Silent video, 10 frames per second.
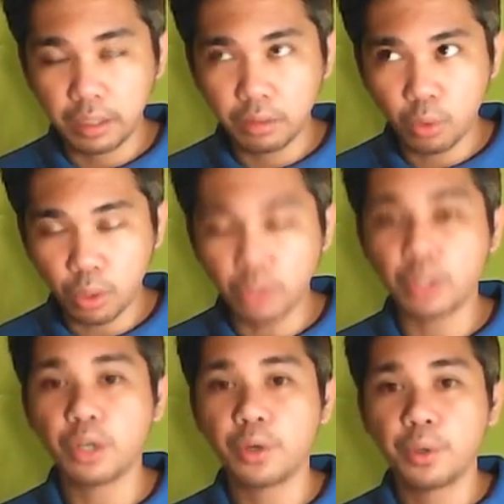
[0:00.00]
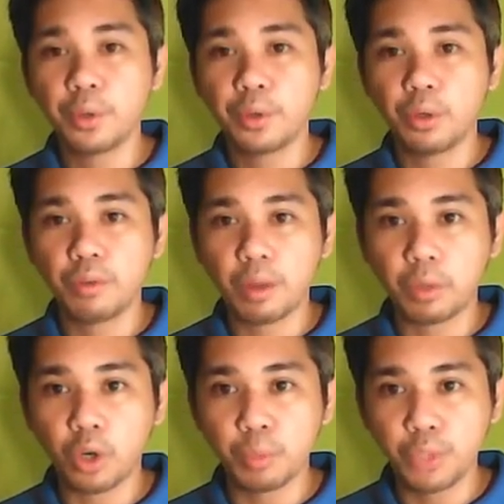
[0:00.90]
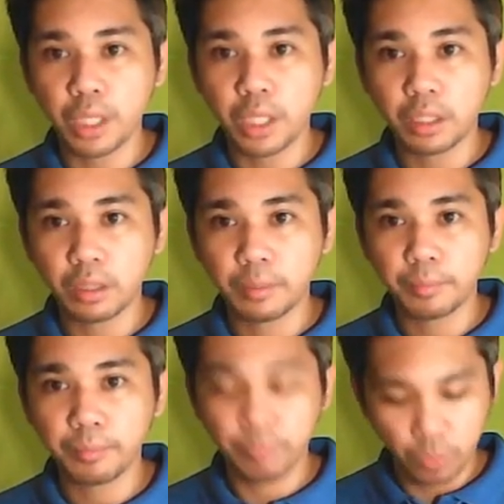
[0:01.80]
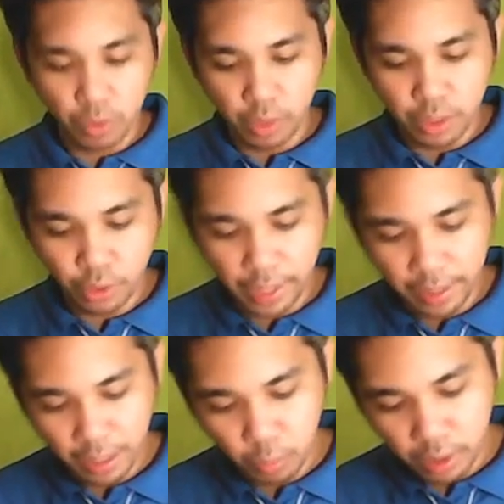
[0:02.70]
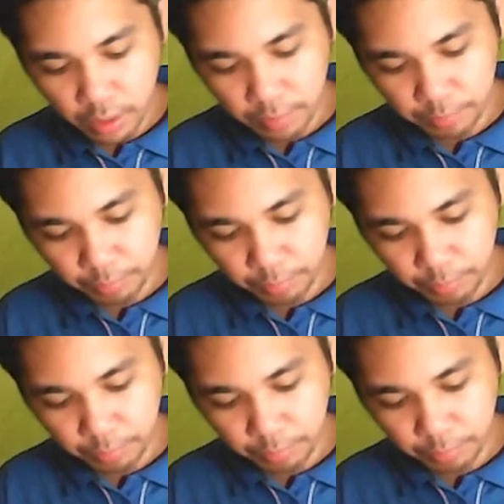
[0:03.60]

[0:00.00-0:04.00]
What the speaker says: corner of our object. So let's connect that one.